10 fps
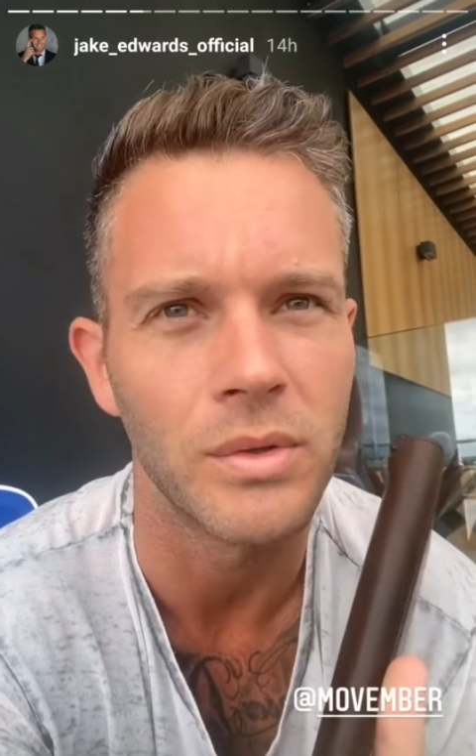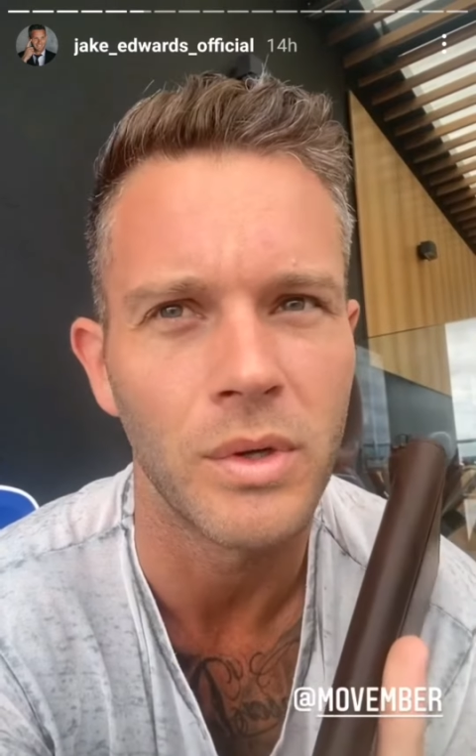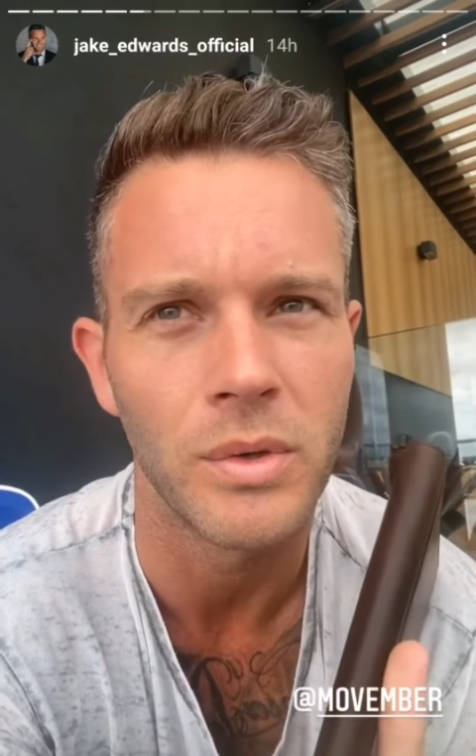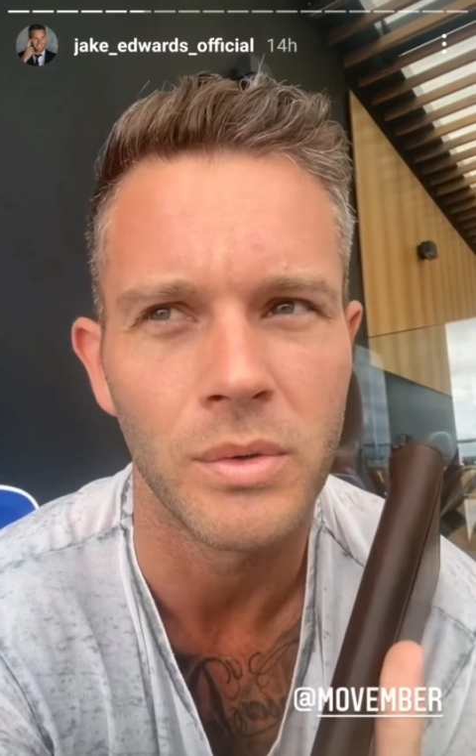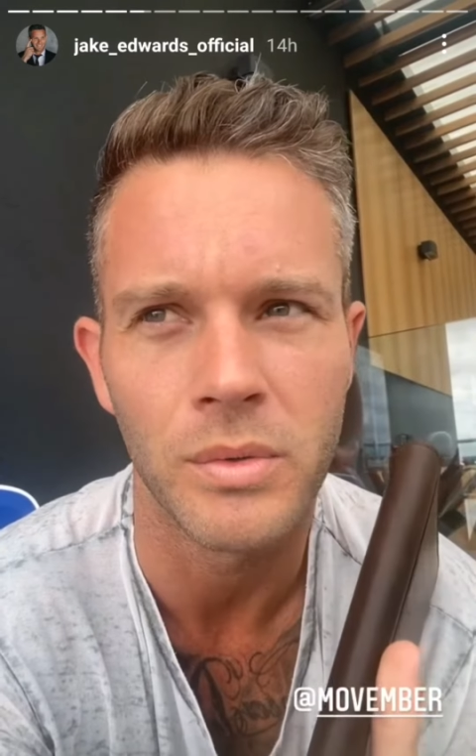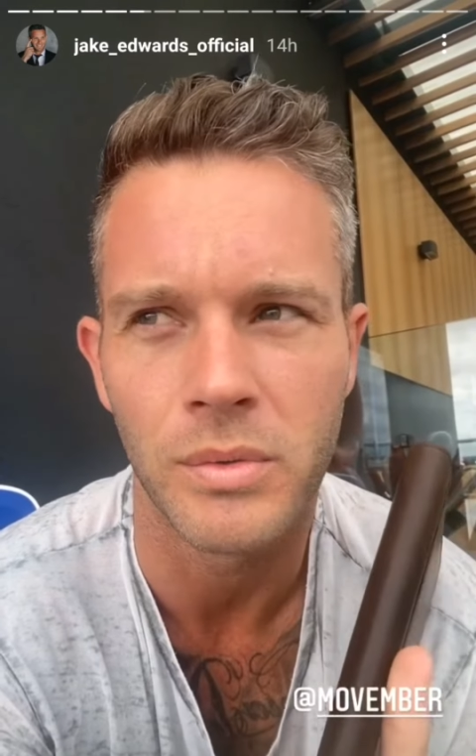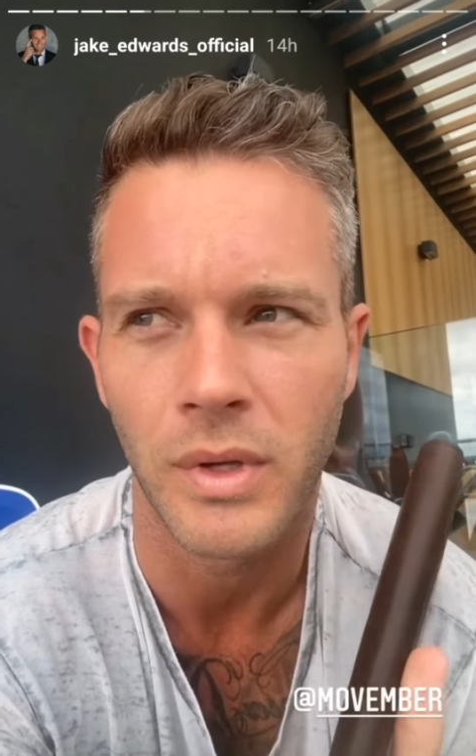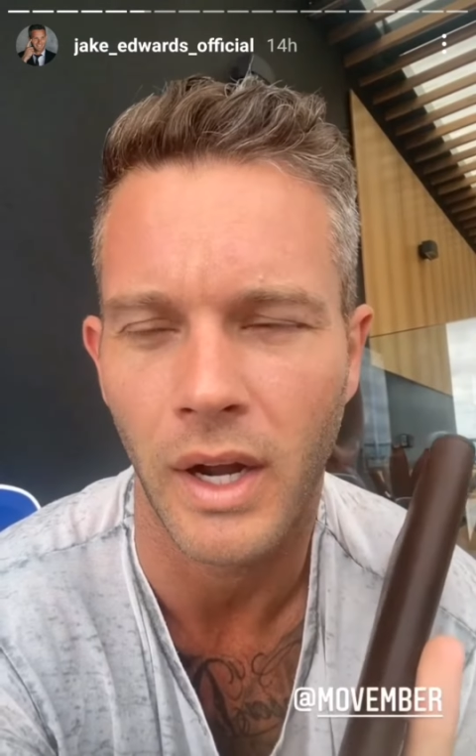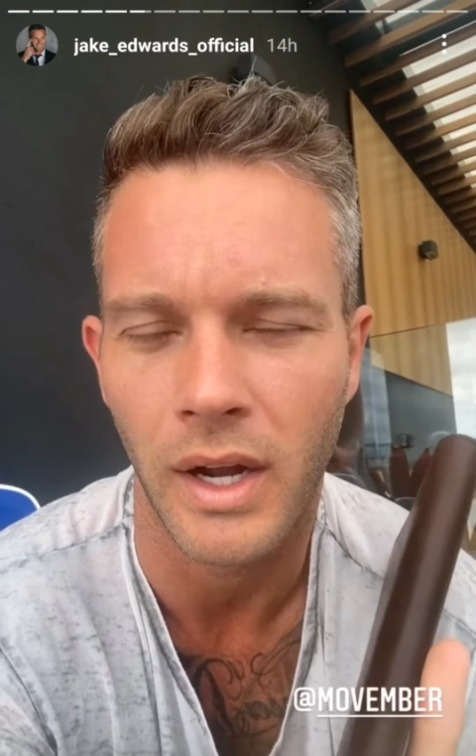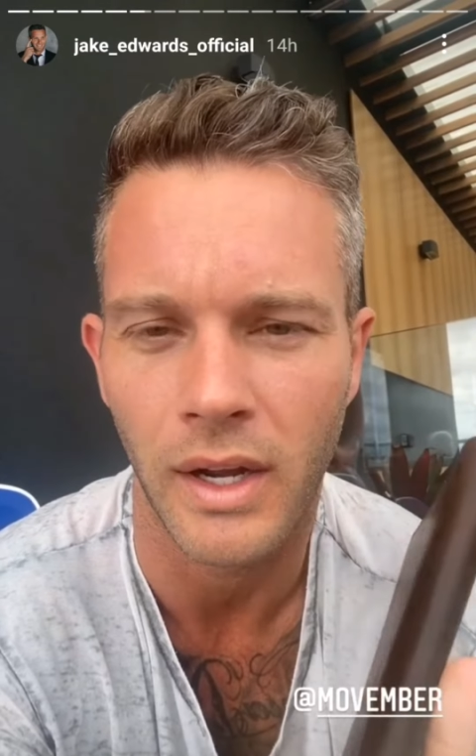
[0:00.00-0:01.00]

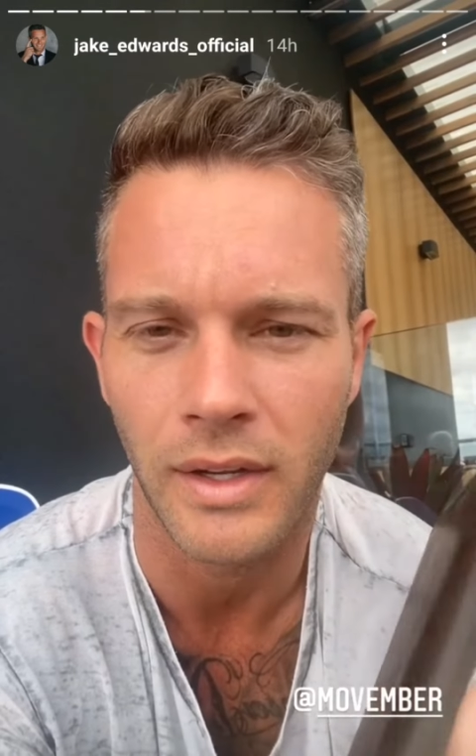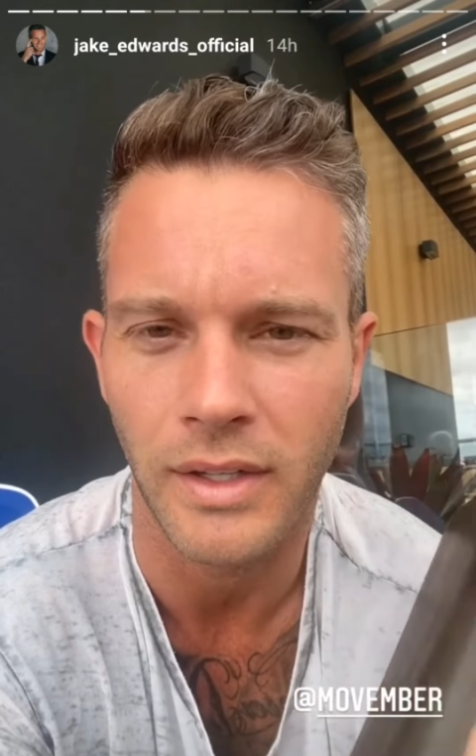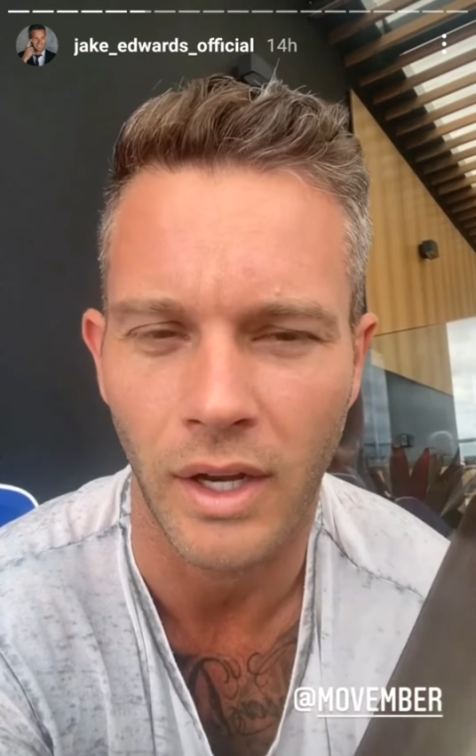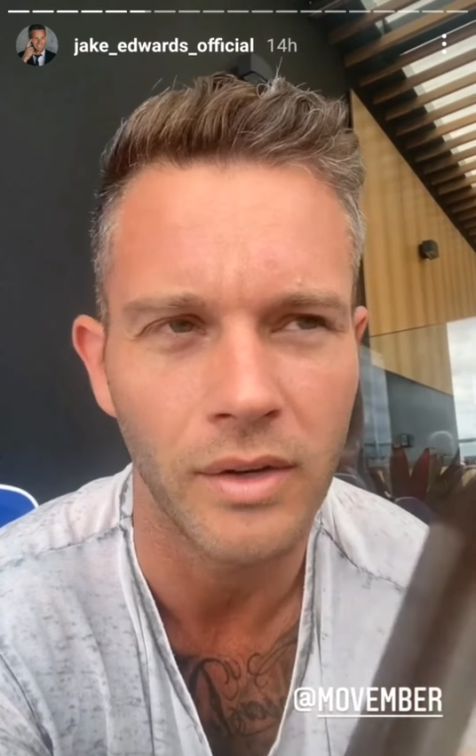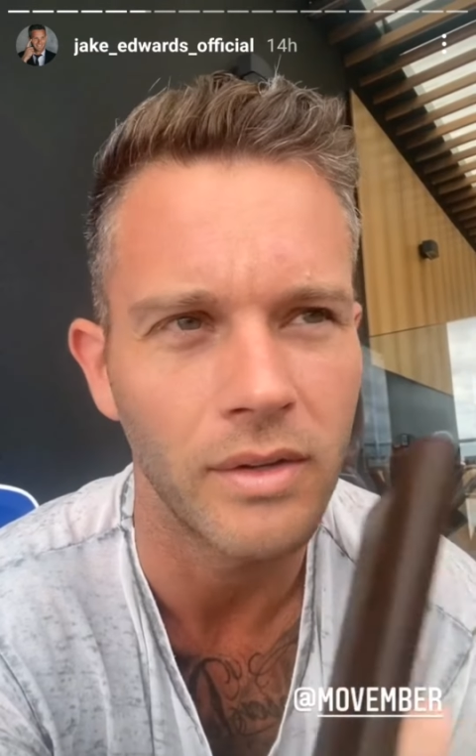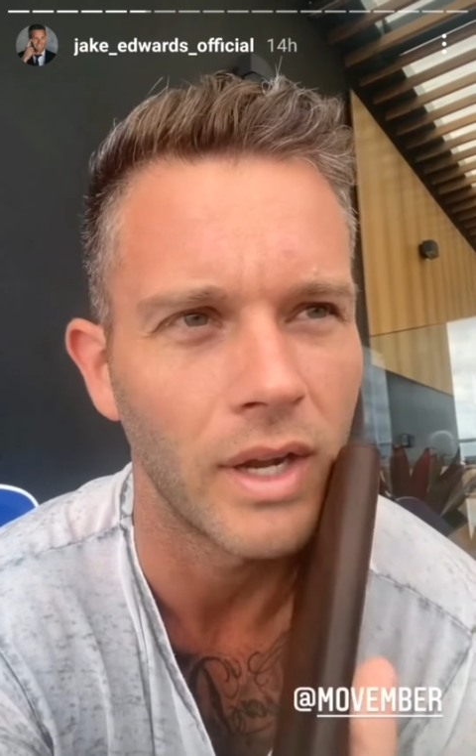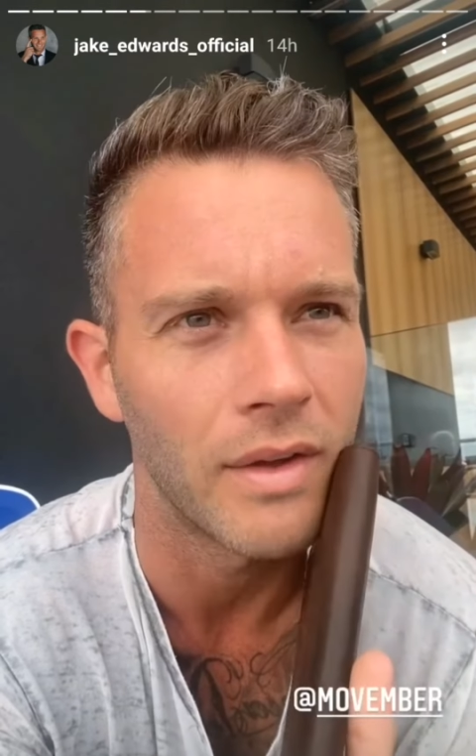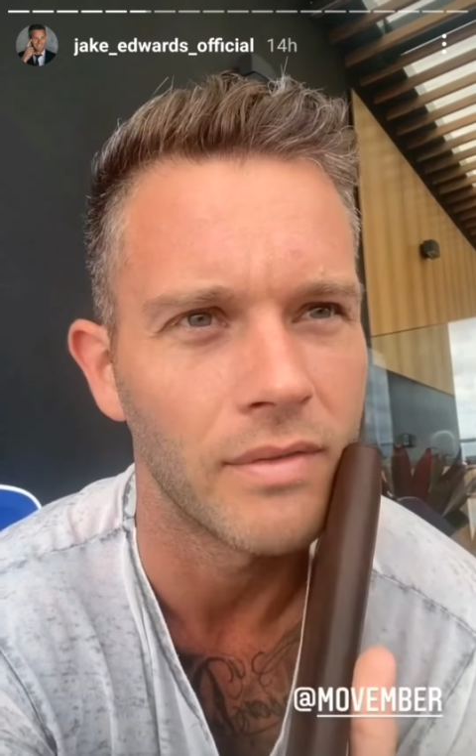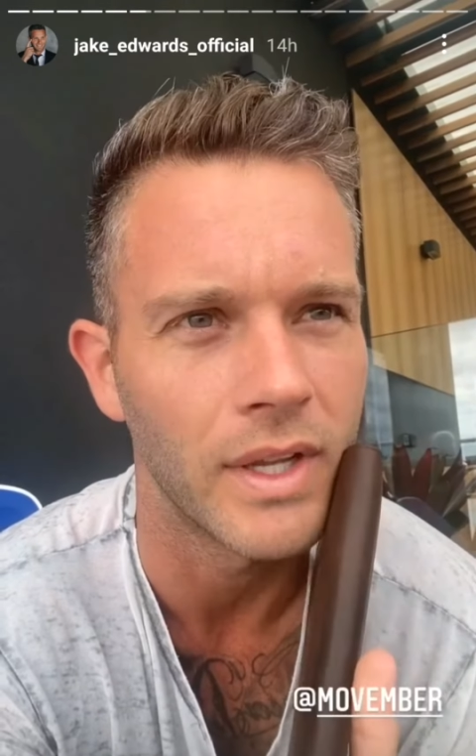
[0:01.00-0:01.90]
have